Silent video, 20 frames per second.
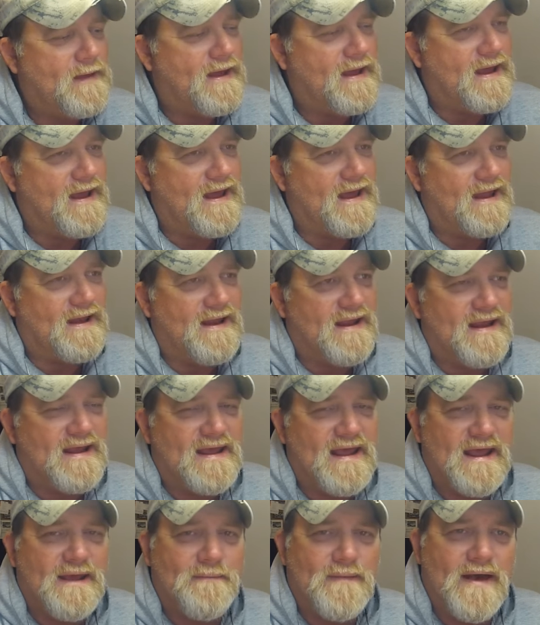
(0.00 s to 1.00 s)
And he
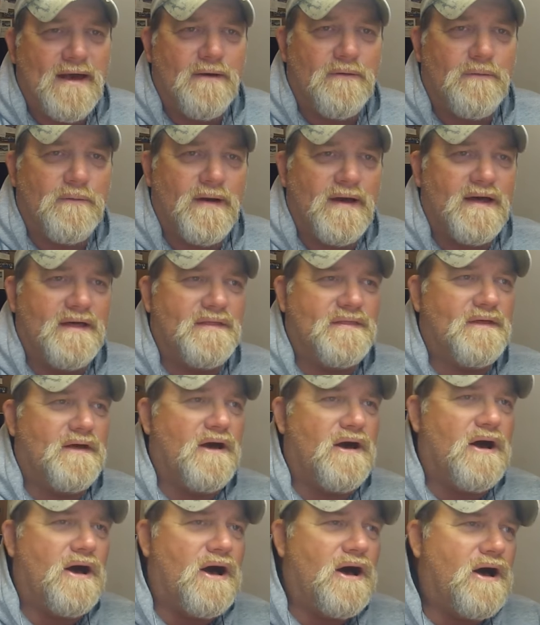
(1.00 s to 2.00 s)
came out with
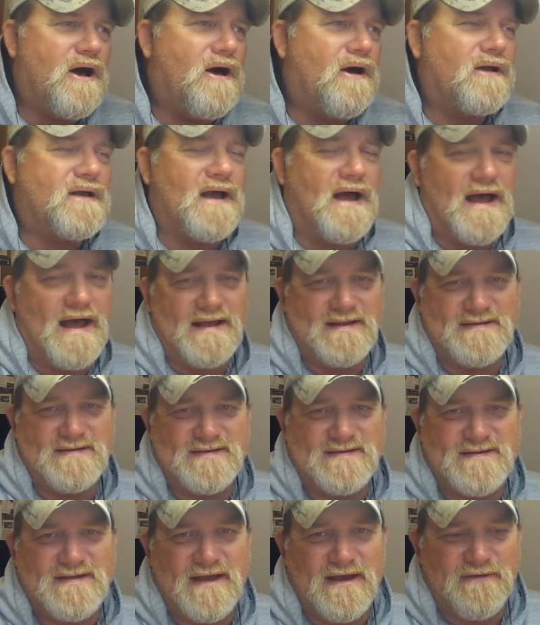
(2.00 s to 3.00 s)
all kinds of
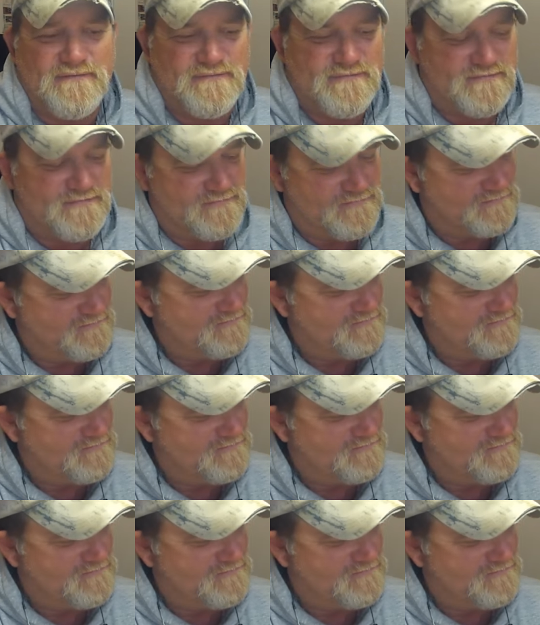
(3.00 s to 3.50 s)
stuff.